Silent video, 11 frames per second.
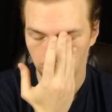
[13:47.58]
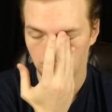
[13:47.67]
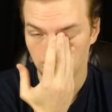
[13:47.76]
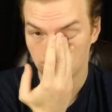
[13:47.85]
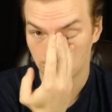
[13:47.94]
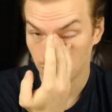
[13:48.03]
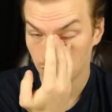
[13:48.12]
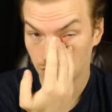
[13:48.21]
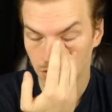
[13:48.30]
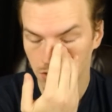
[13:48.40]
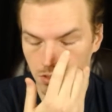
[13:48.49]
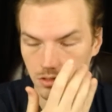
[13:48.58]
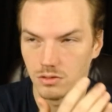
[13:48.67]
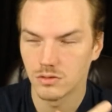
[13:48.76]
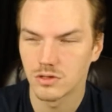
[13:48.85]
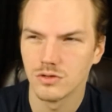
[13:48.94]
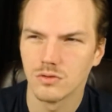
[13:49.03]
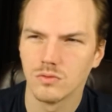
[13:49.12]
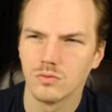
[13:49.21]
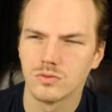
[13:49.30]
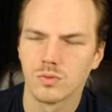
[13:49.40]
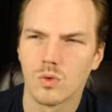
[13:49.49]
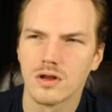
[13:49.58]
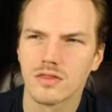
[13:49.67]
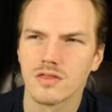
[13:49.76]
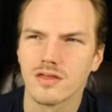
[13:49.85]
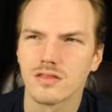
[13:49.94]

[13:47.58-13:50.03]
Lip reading: So you could do one thing